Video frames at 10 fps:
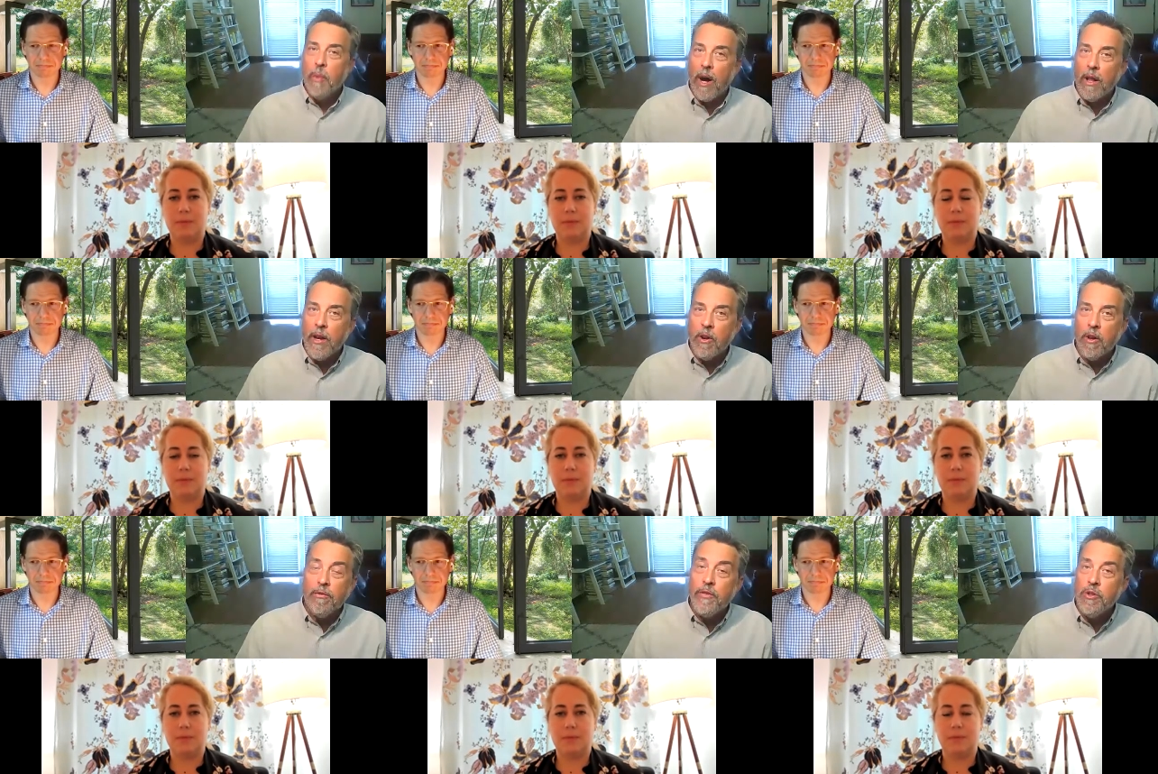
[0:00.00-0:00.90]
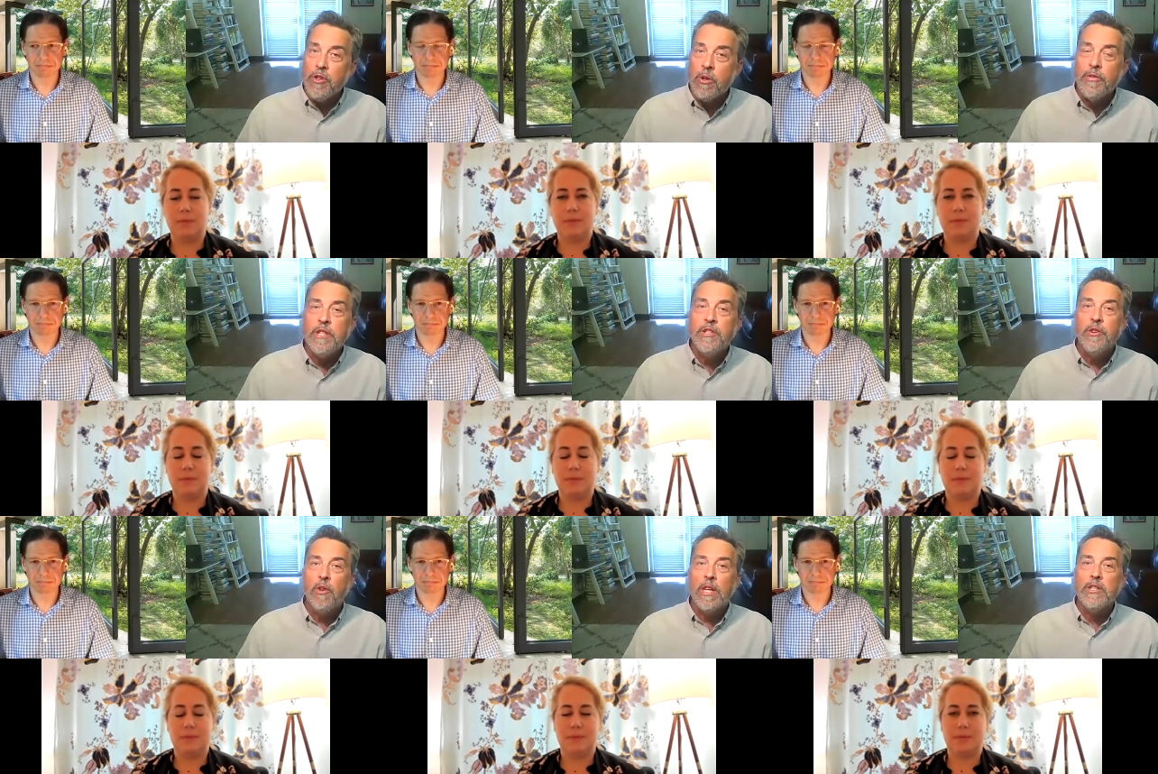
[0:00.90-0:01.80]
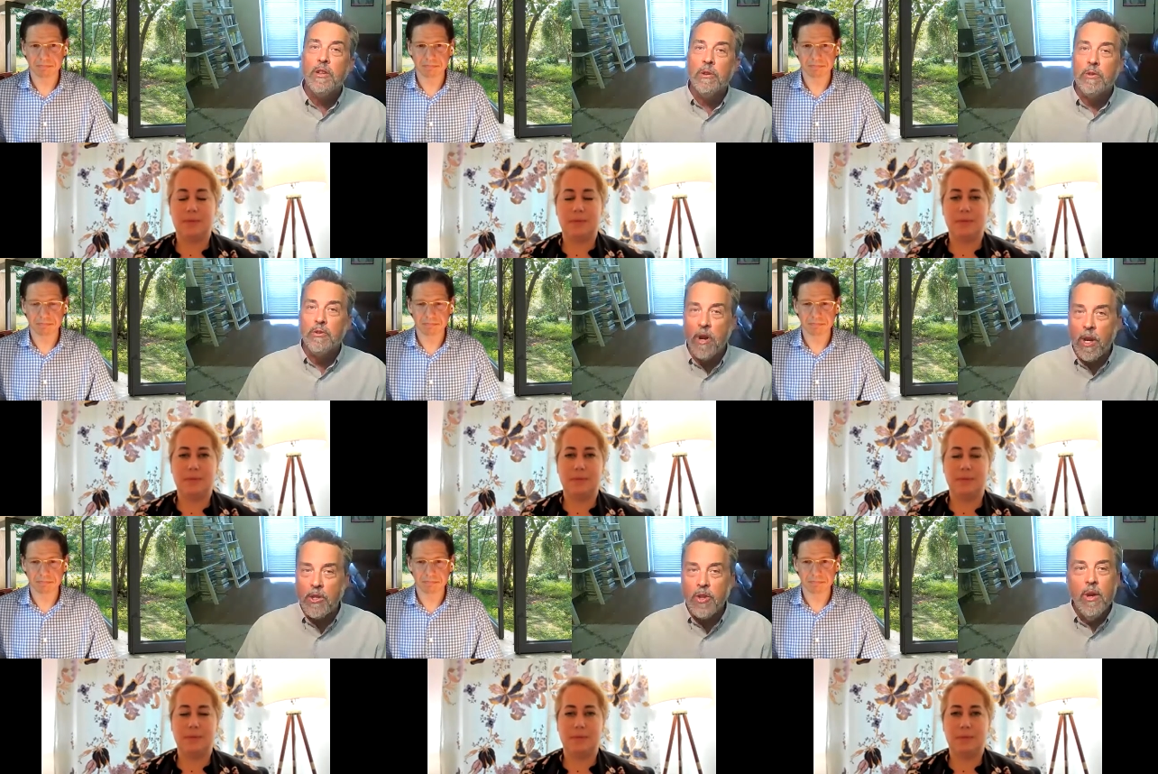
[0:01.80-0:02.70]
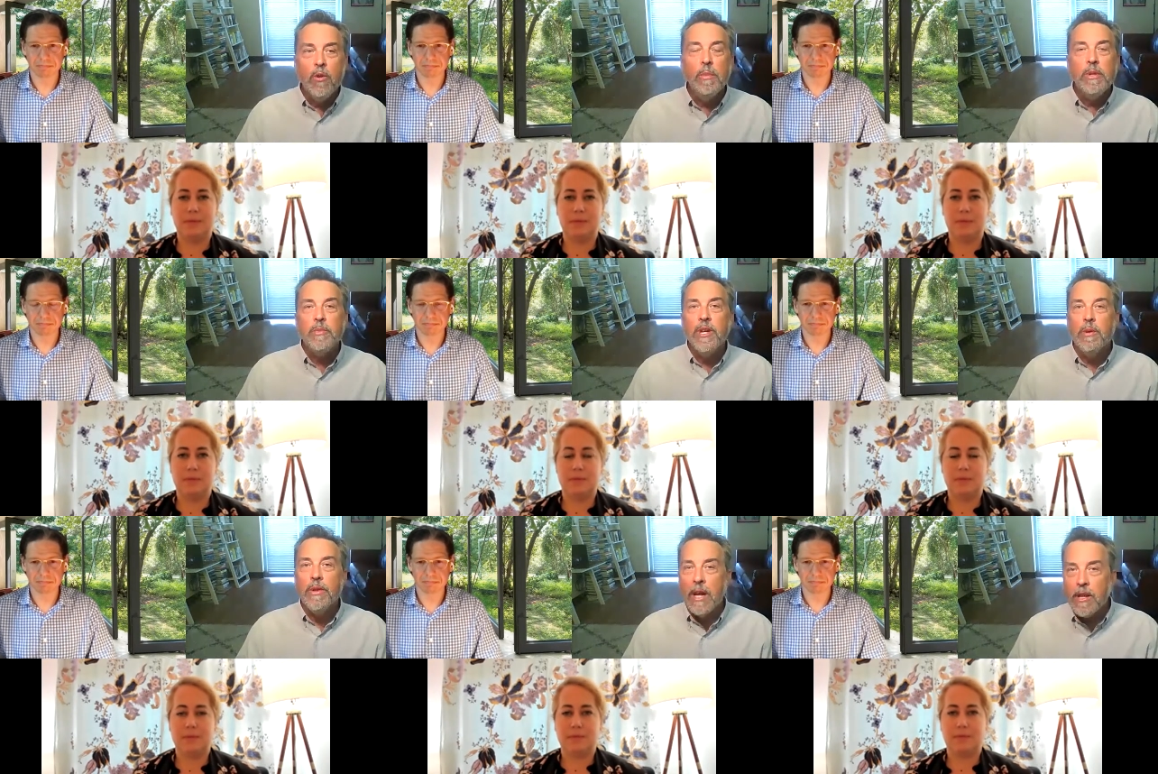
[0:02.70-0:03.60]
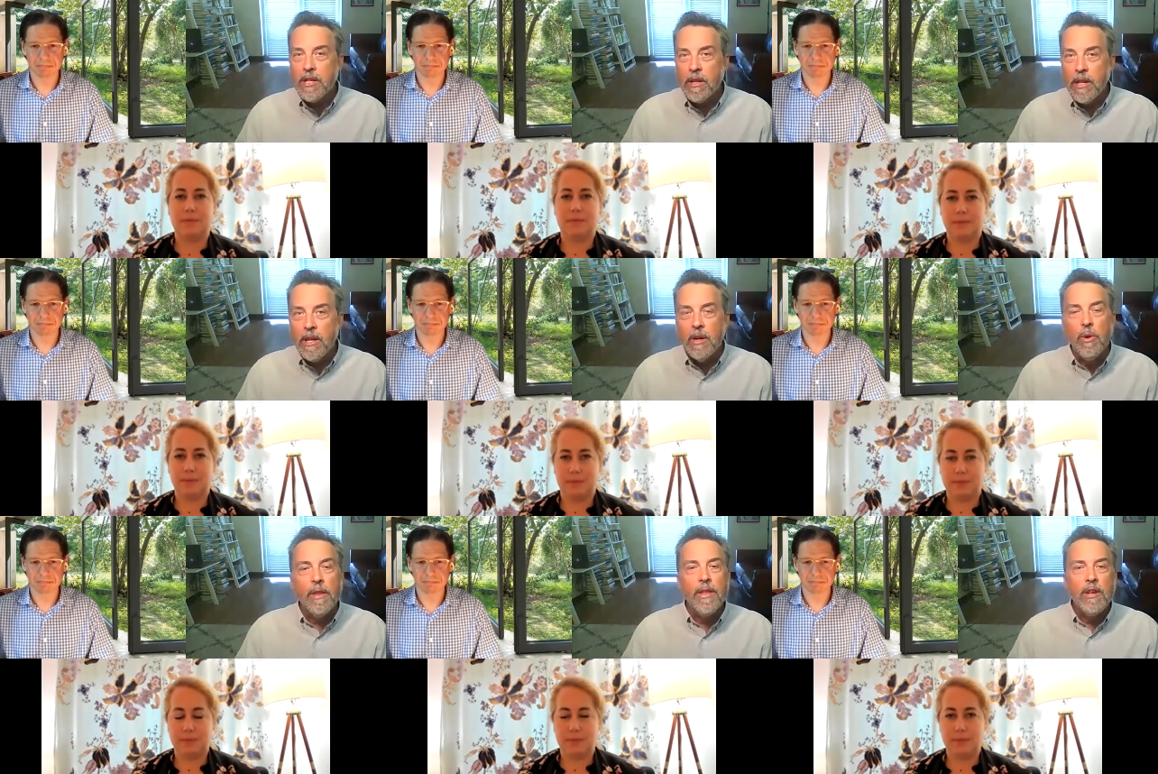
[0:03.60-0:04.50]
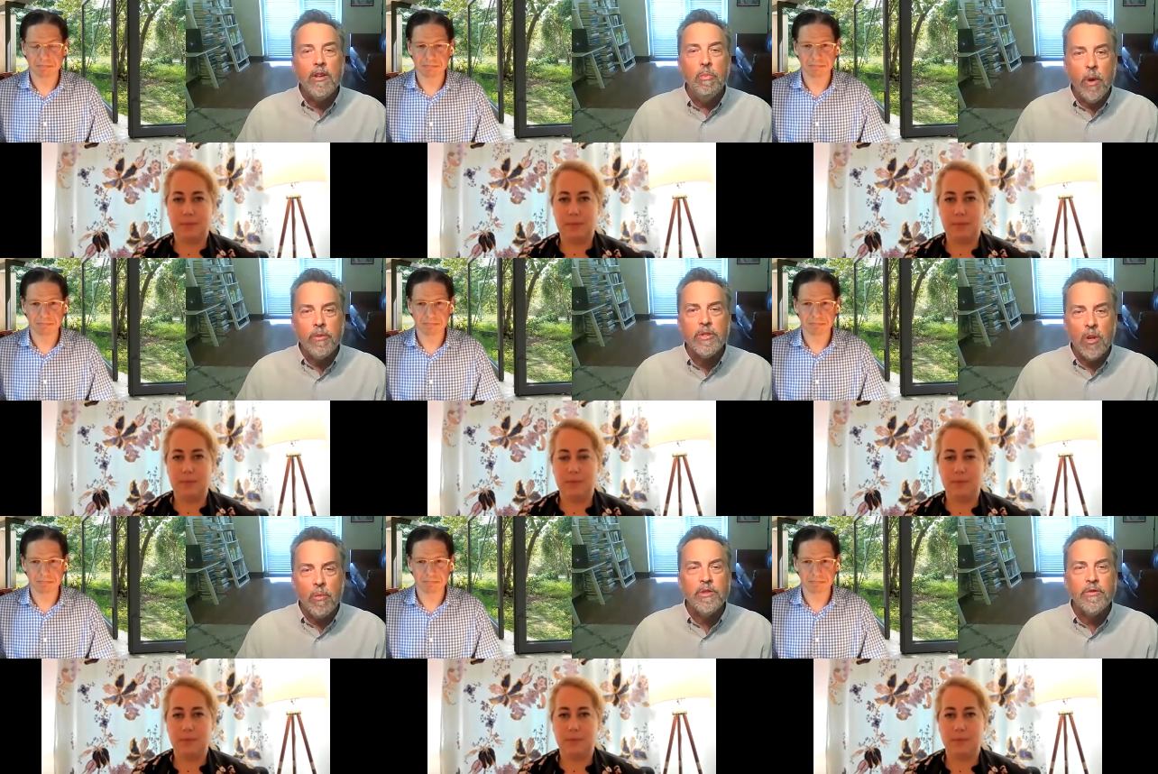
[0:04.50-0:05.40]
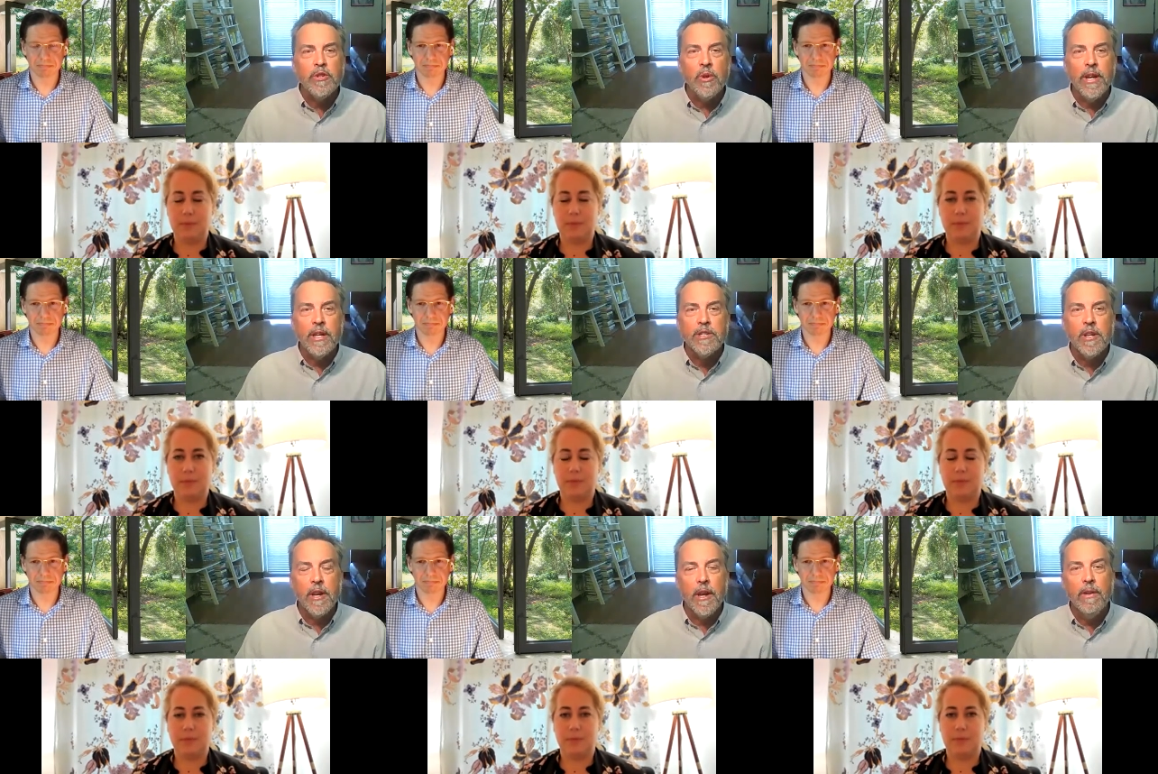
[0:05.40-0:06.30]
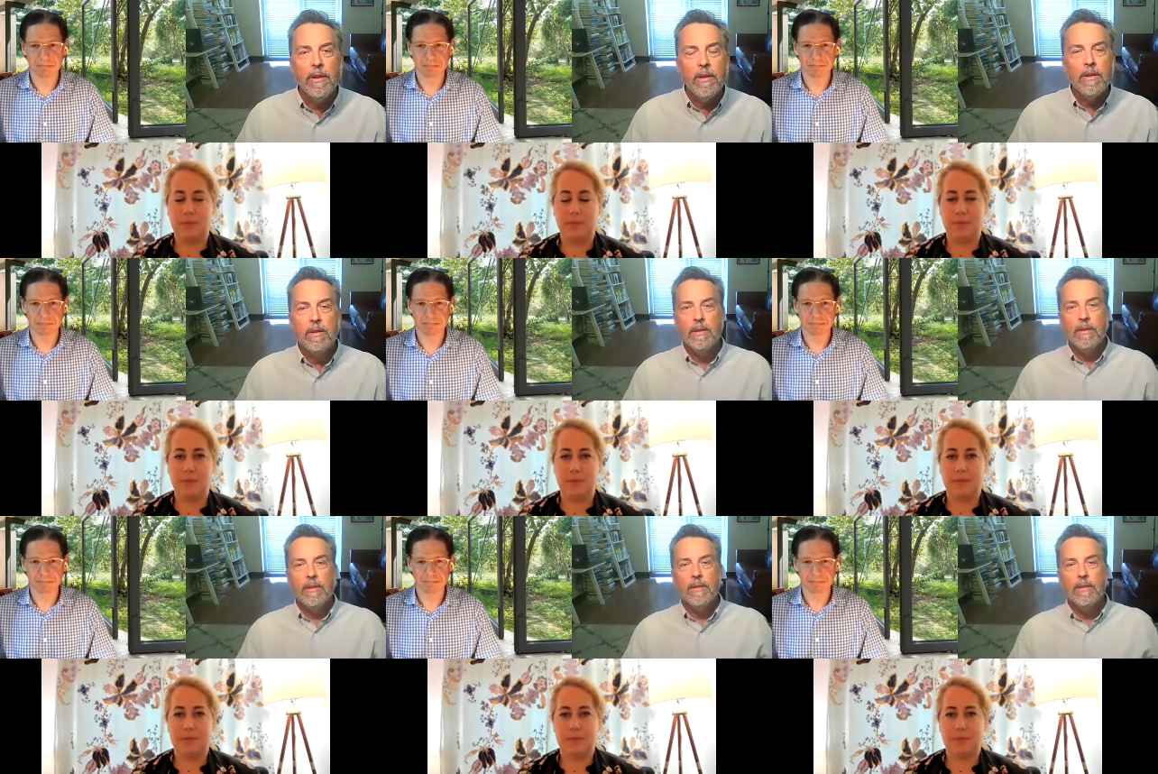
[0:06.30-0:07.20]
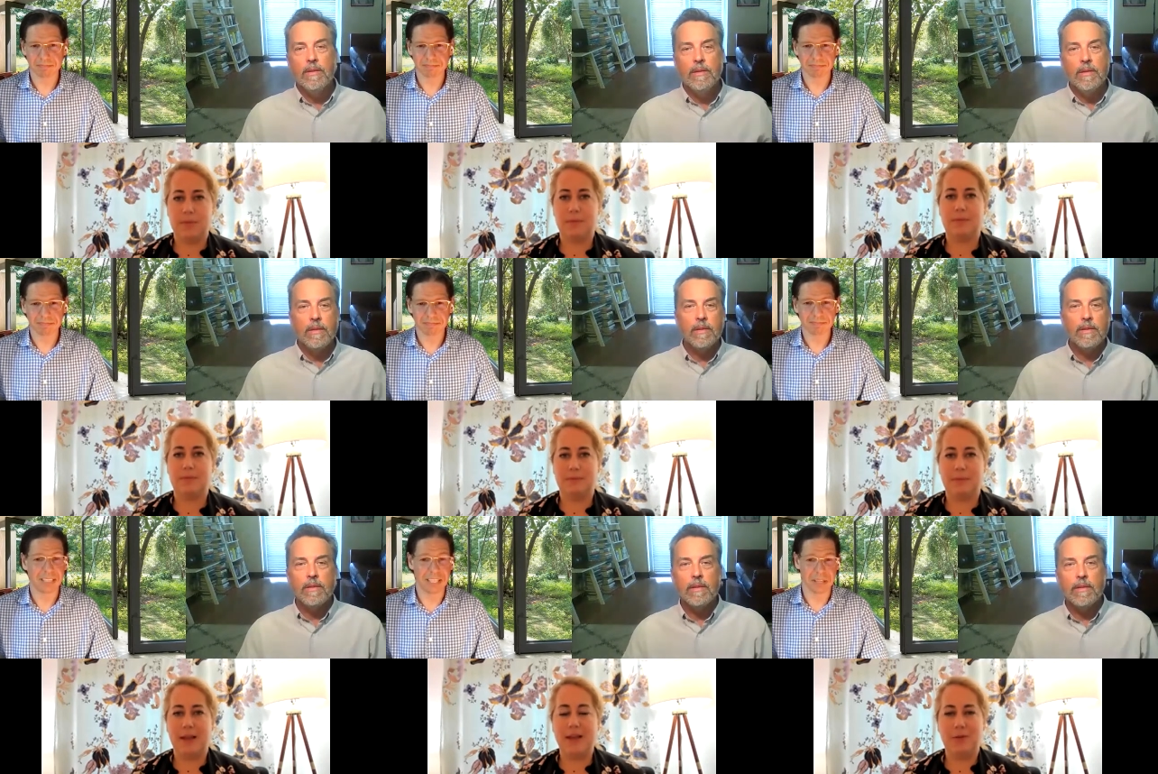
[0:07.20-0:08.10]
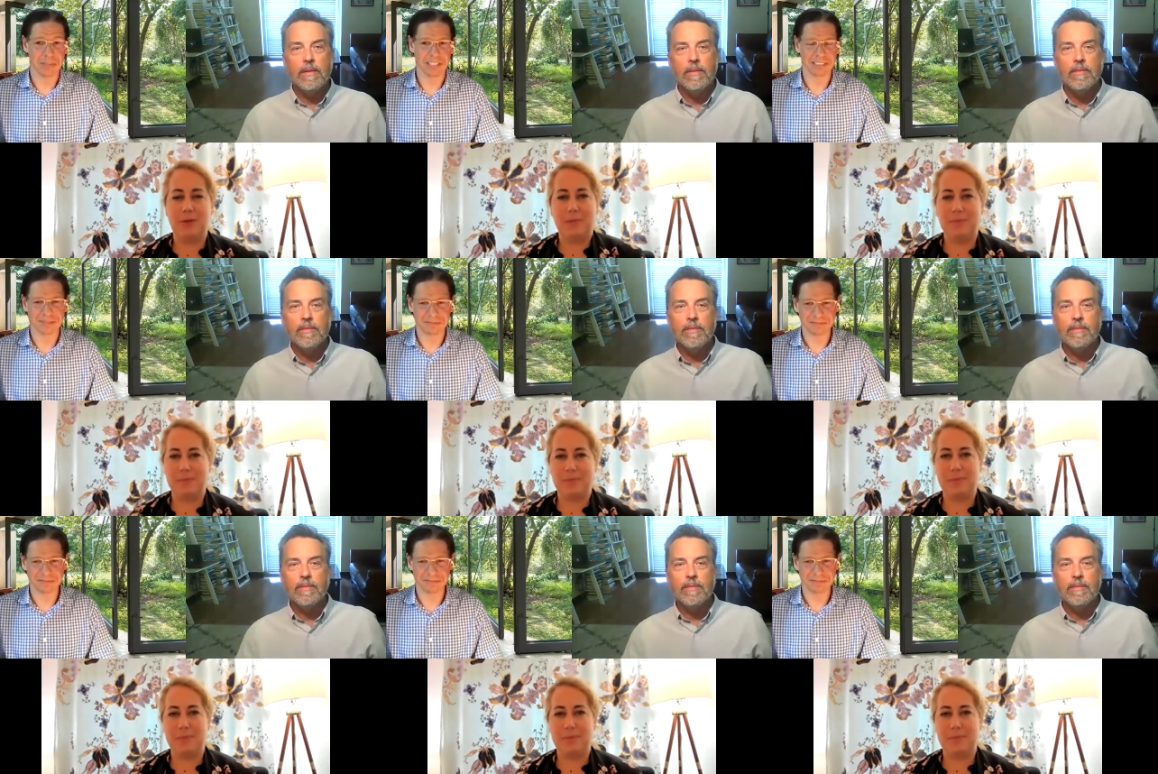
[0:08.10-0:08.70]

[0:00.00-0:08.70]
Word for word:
Speaker 1: spotlight on the future of decentralized clinical trials. We've been speaking with Alex and Leigh. I want to thank you both so much for joining us today.
Speaker 2: Thank you. Thank you, Michael.